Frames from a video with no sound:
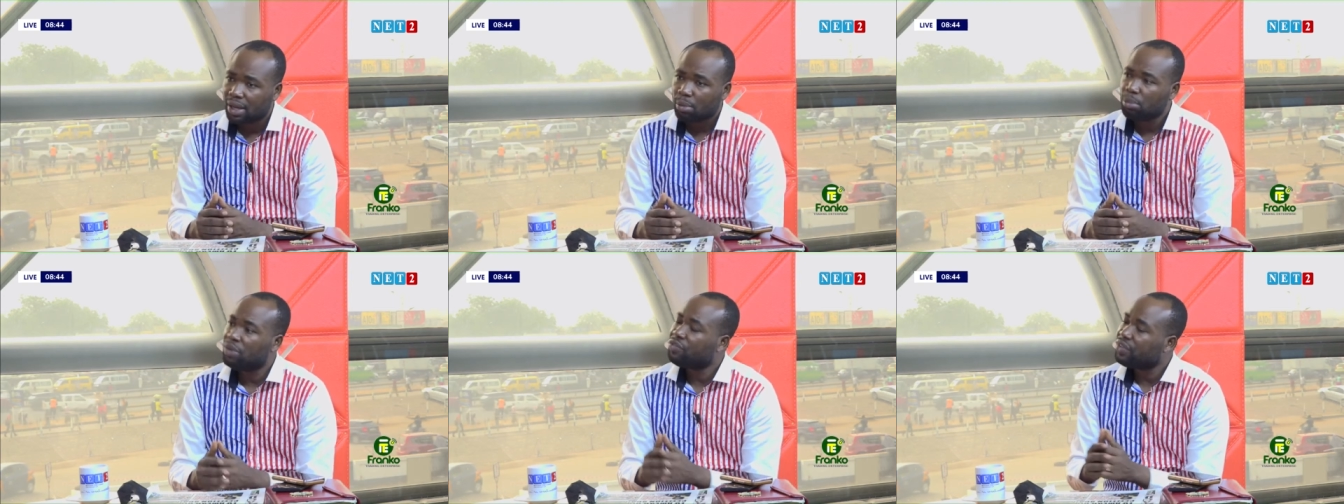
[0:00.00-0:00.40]

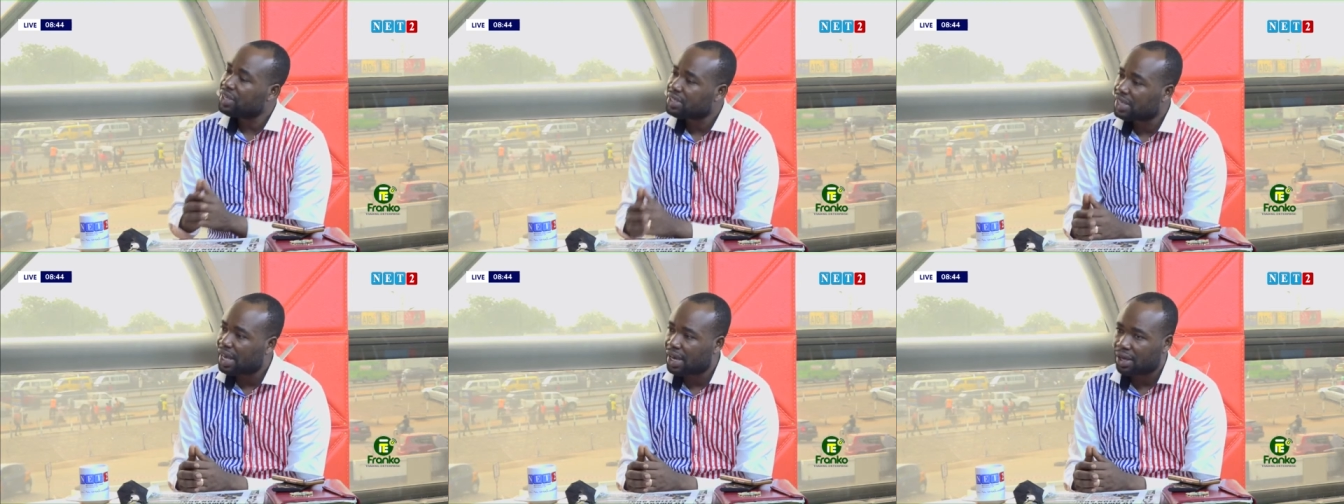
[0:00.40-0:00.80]
me fee
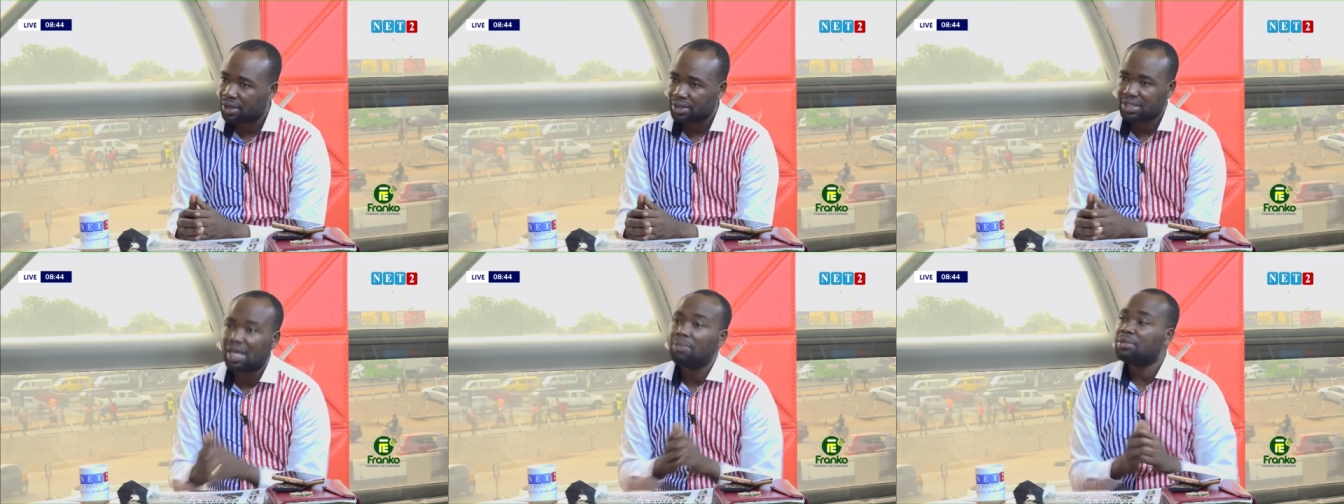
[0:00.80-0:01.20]
say,
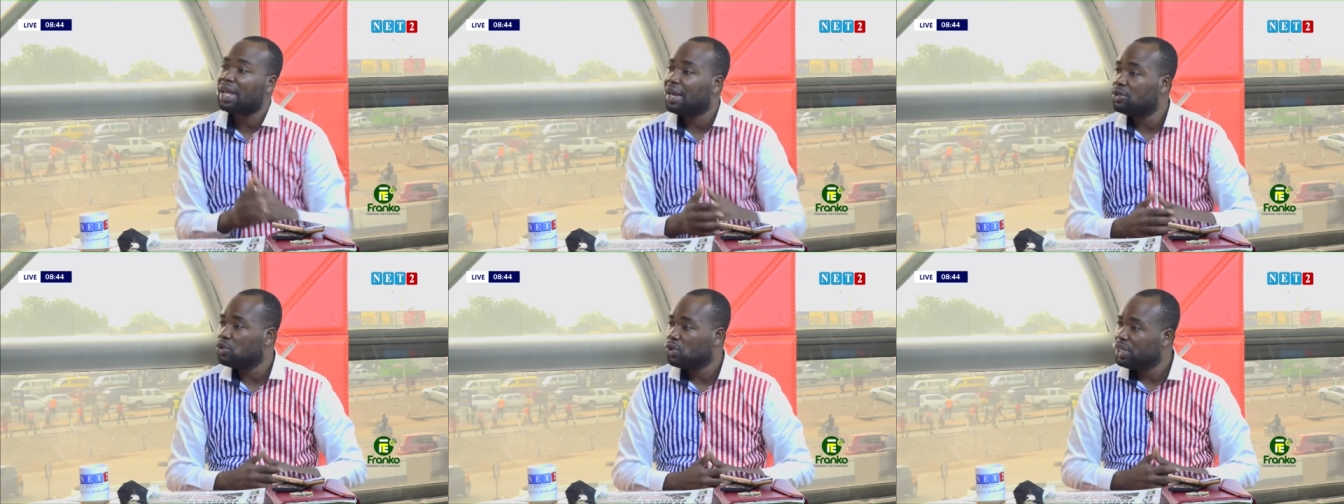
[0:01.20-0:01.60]

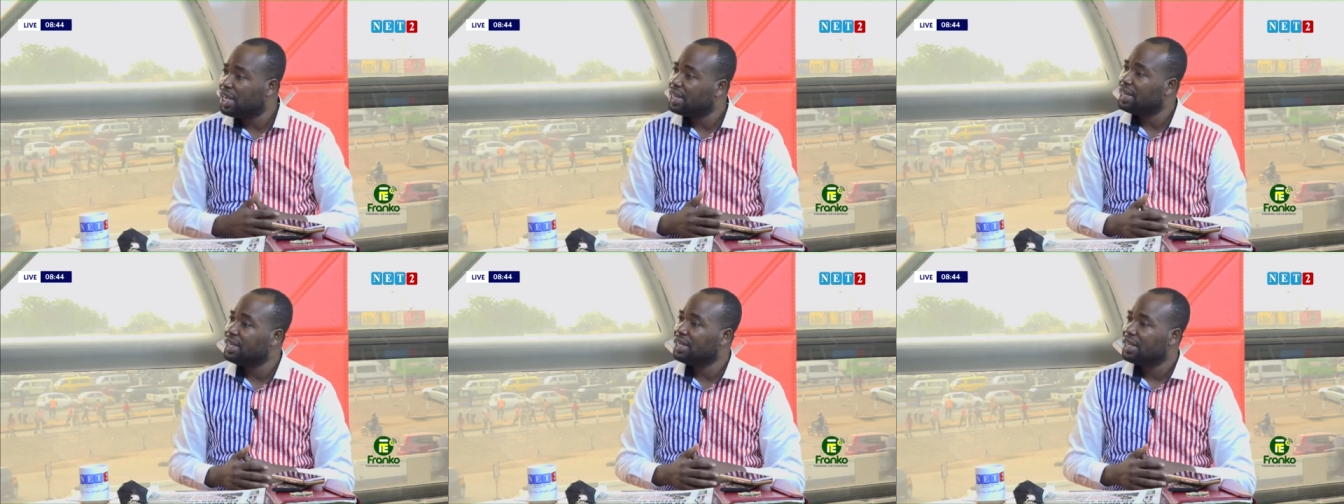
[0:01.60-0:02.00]
sometimes you hear
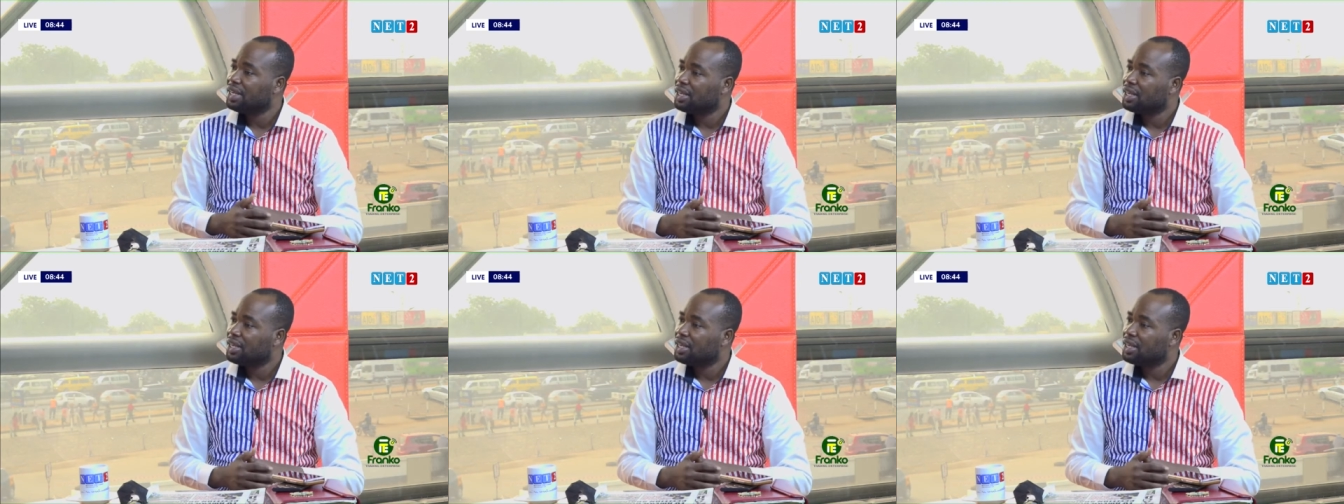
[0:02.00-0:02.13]
me.